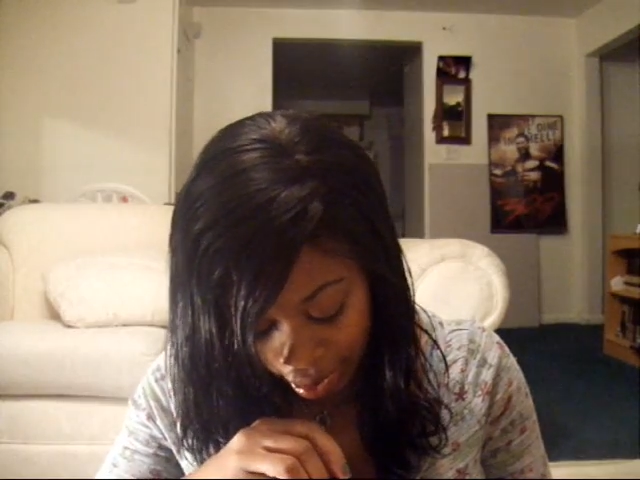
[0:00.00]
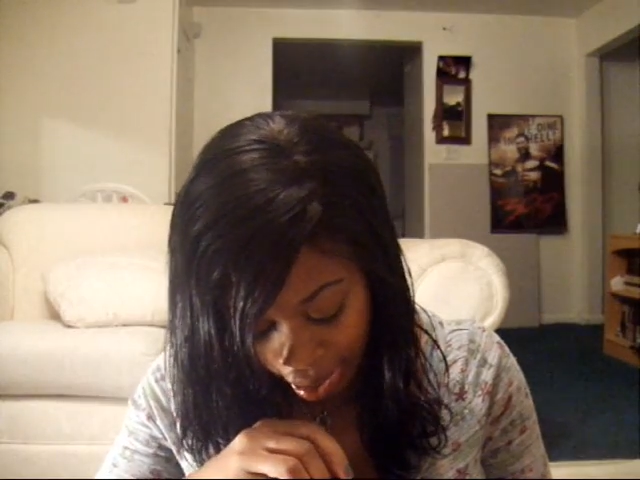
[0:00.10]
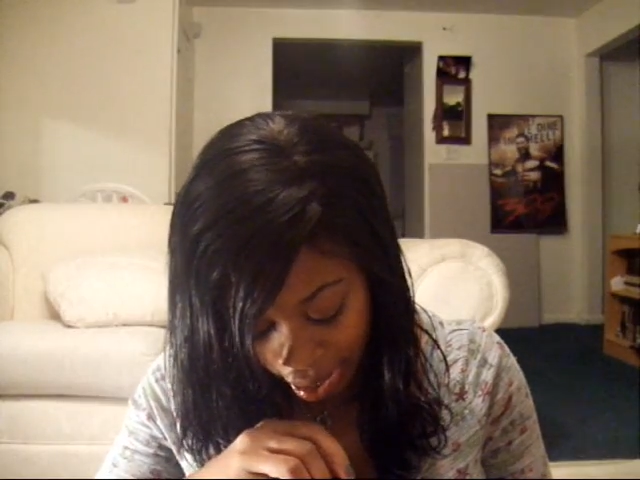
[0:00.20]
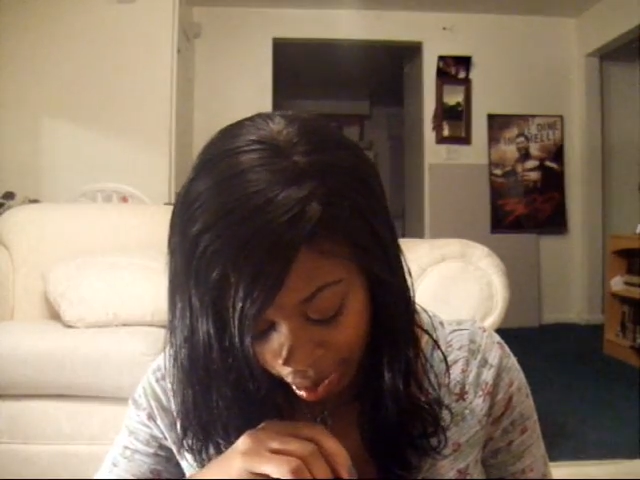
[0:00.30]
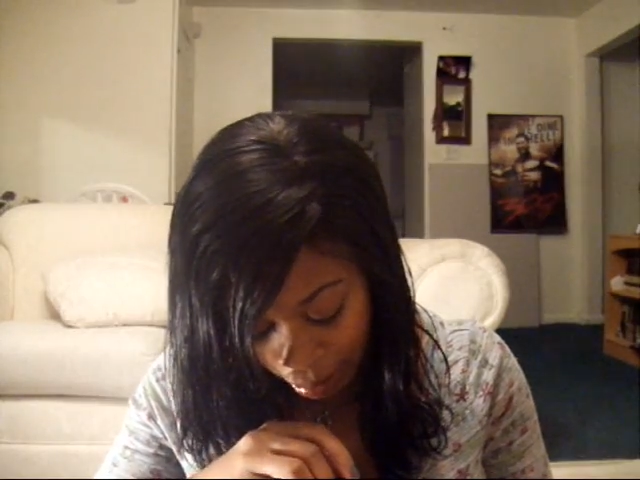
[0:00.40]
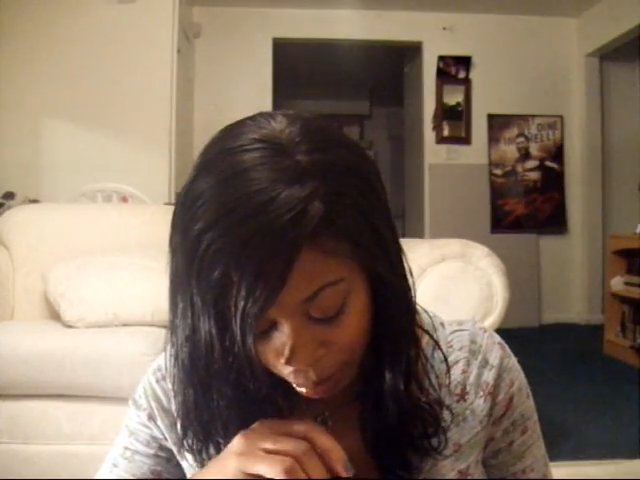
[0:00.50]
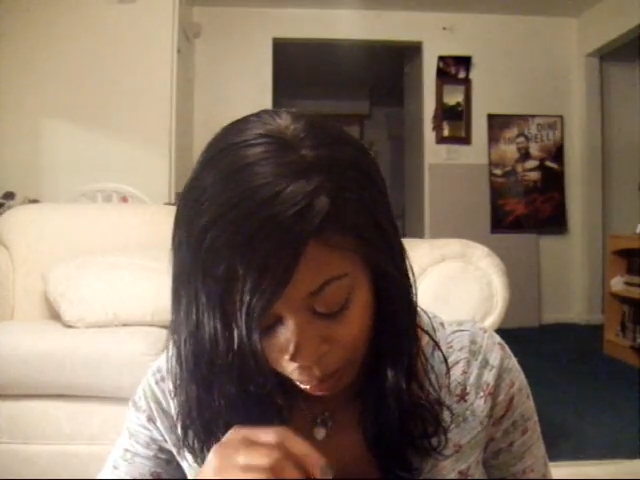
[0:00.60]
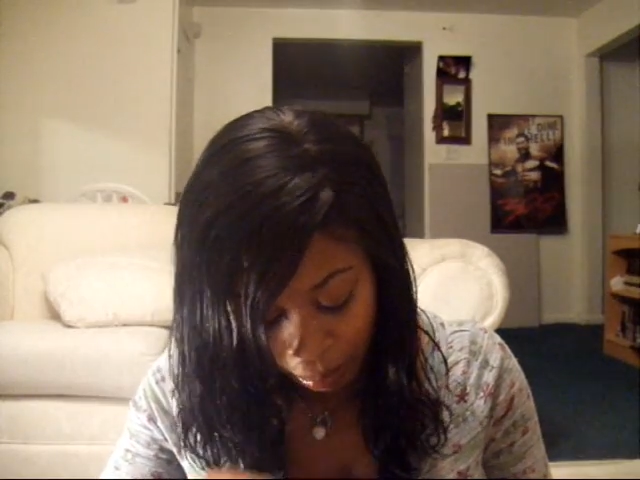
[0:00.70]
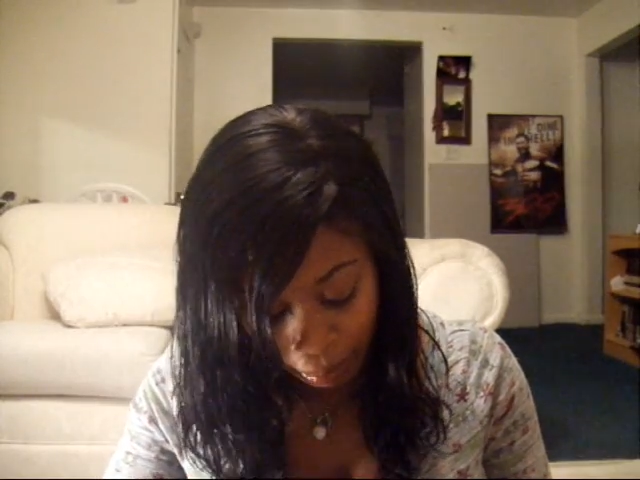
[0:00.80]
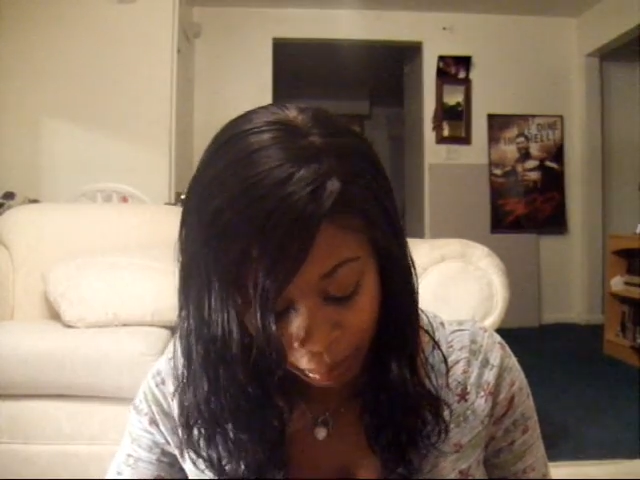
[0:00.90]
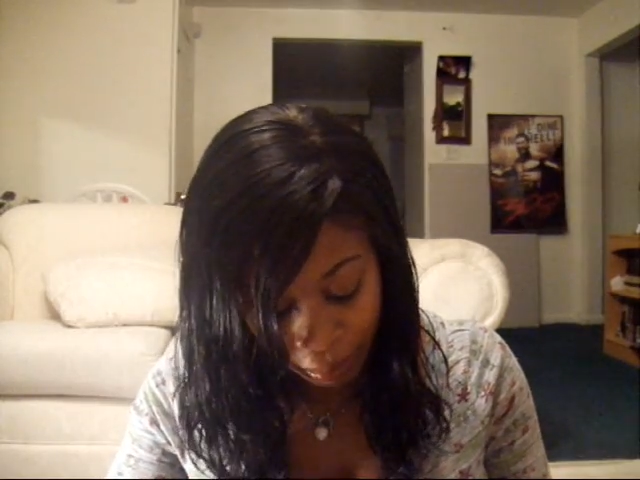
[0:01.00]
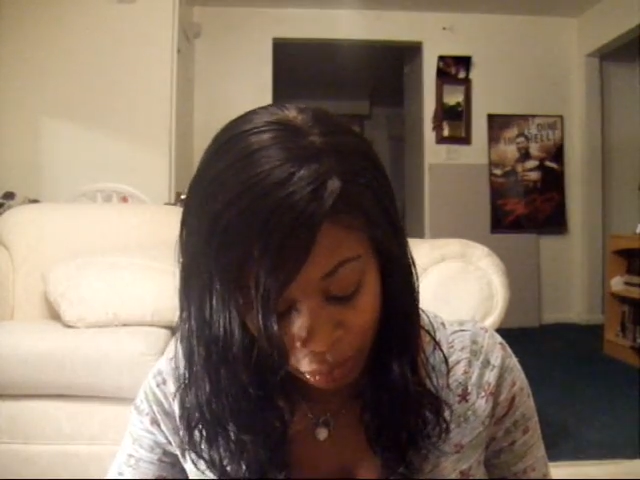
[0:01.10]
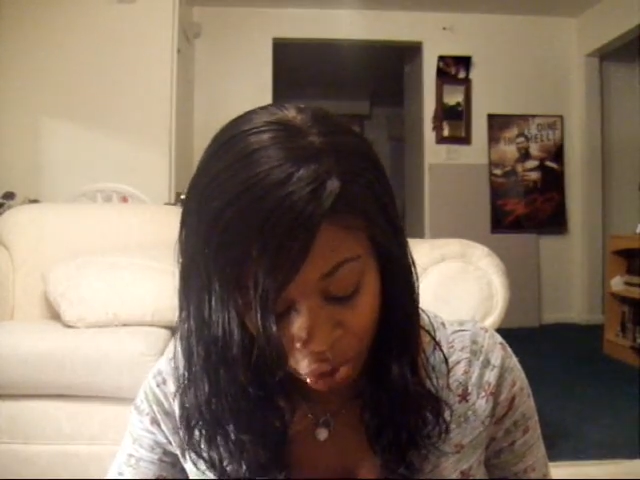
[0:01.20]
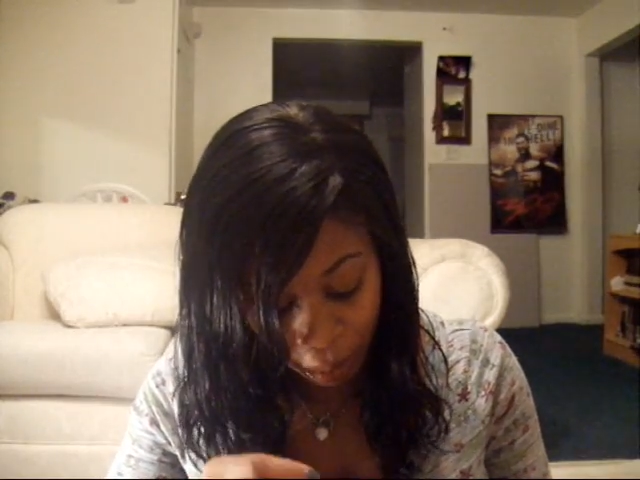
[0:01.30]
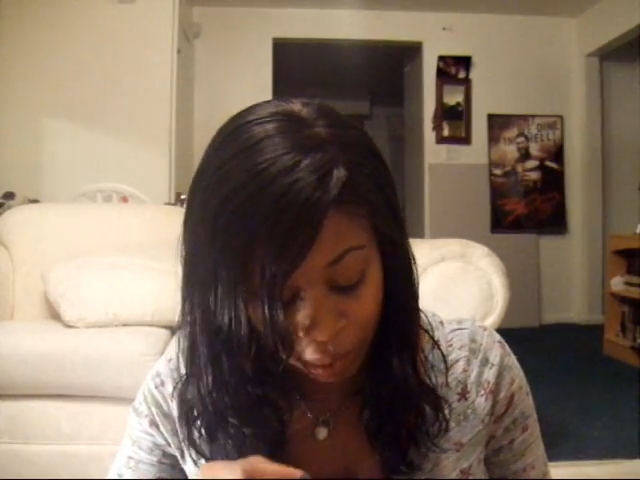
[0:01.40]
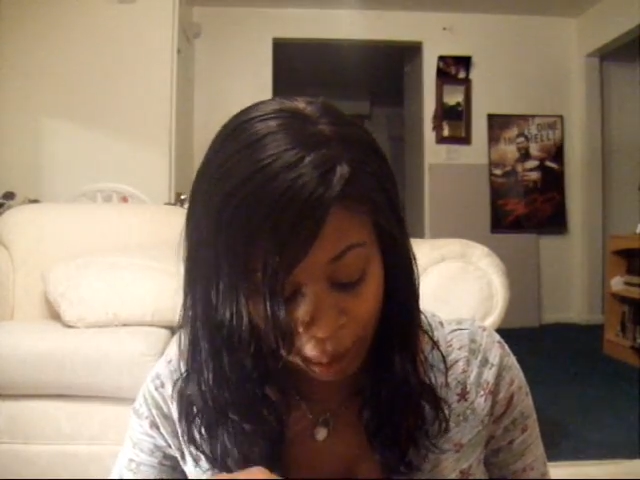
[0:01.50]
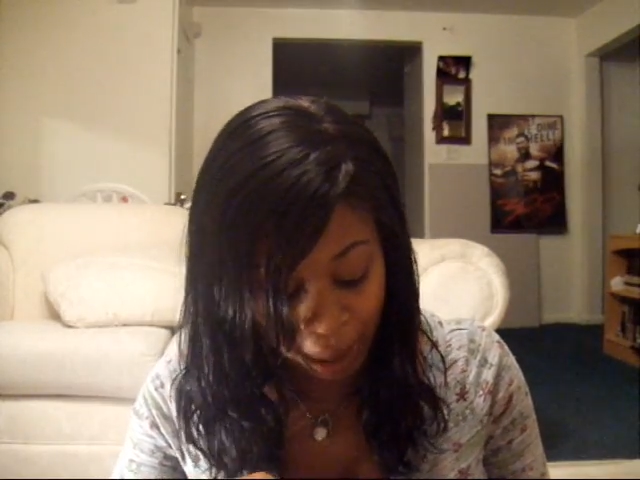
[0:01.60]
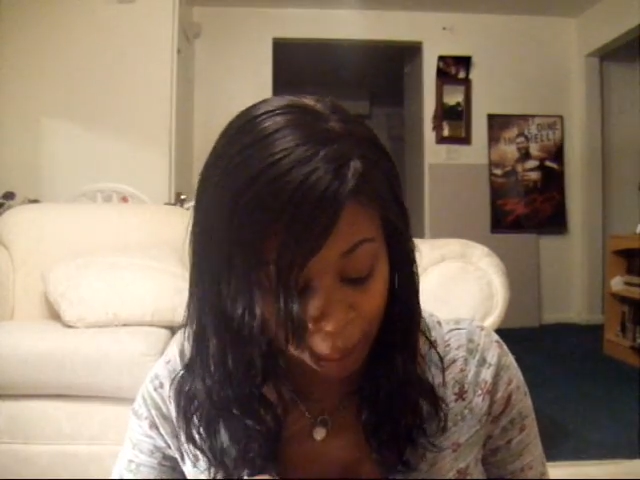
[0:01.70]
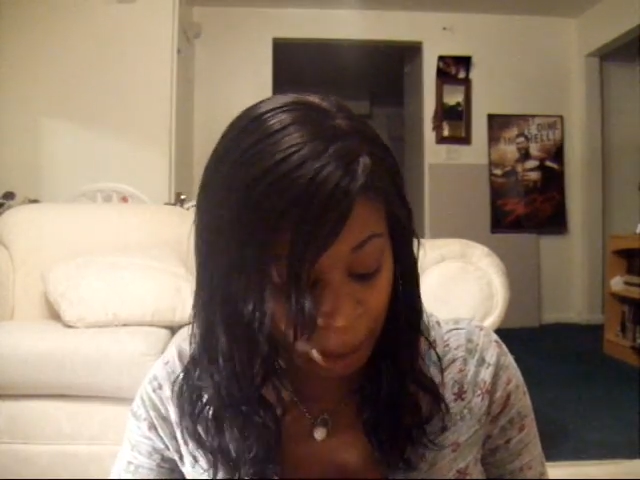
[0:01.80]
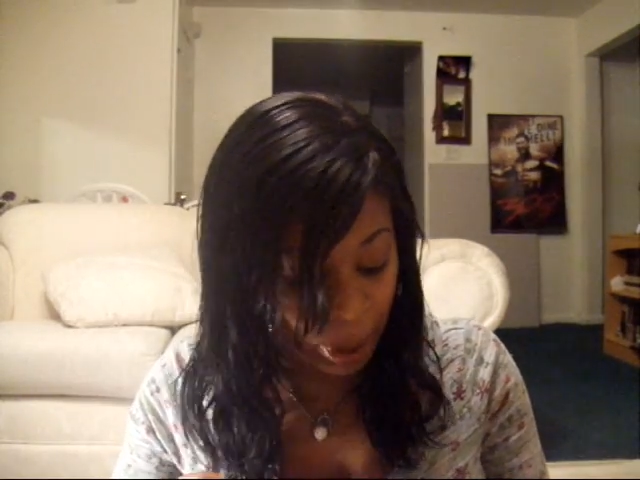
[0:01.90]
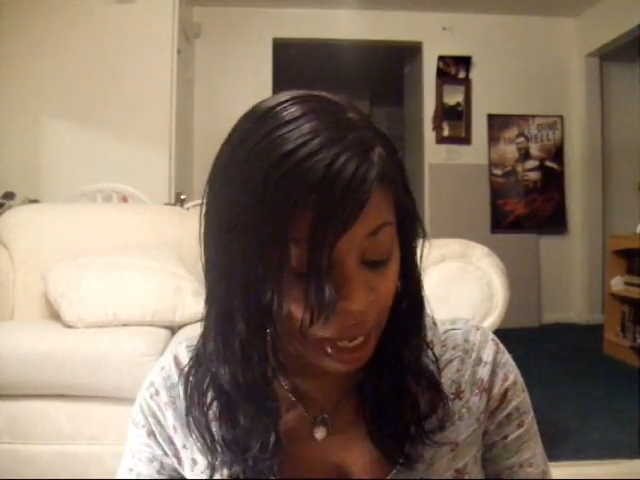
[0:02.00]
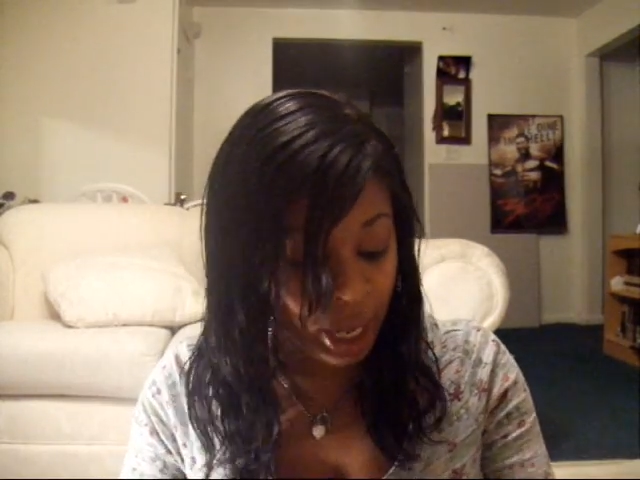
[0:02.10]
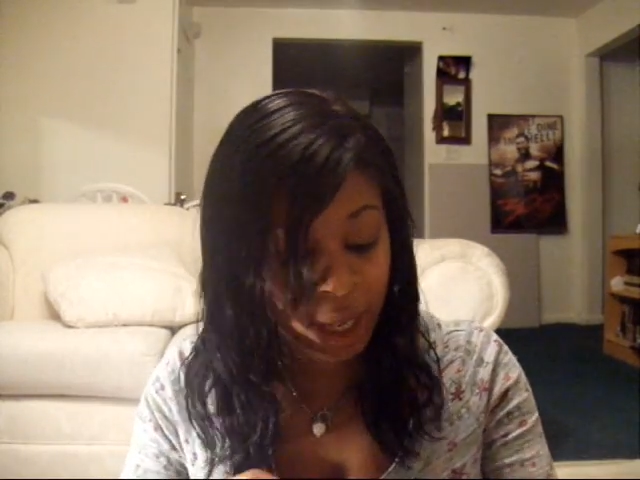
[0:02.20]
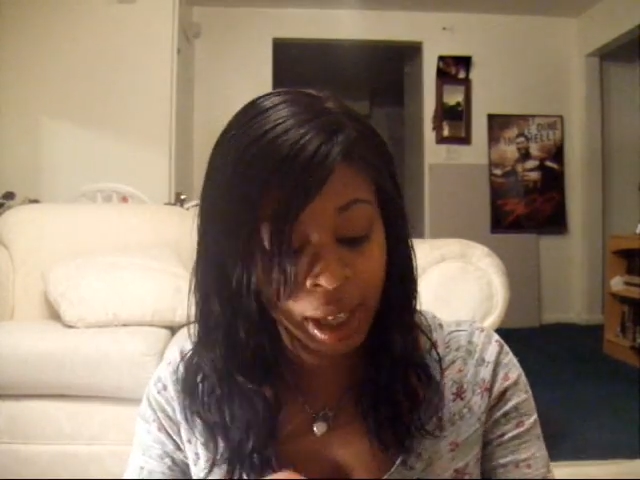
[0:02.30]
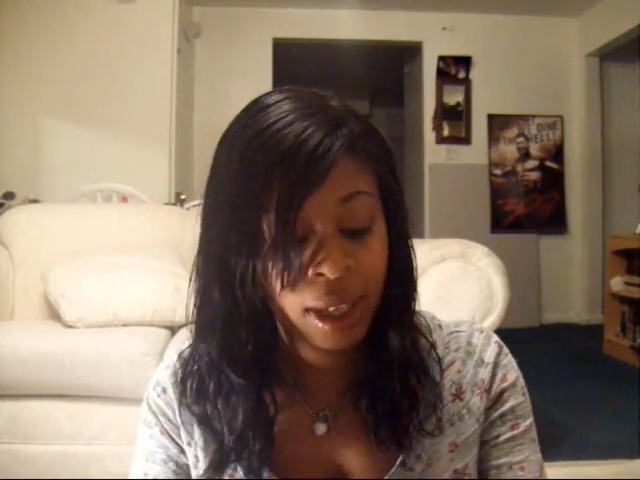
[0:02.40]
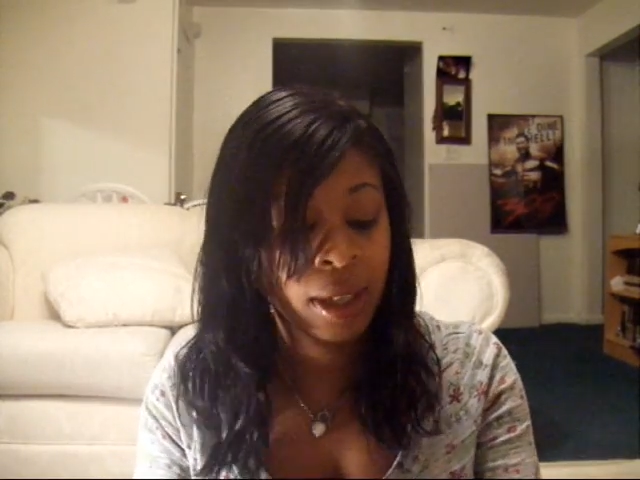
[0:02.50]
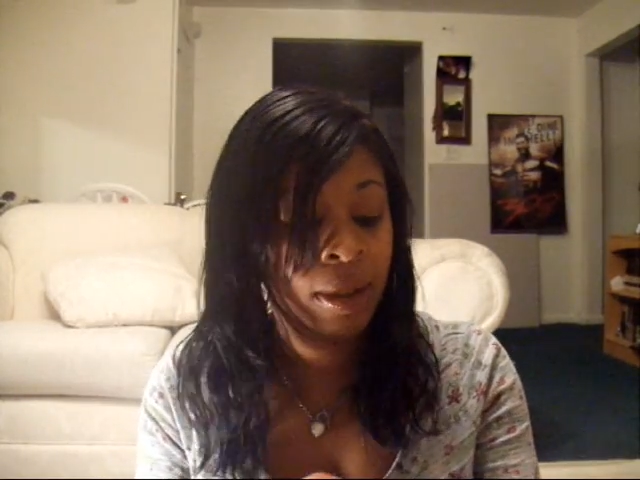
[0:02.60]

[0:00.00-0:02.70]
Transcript: is like a shimmery baby pink.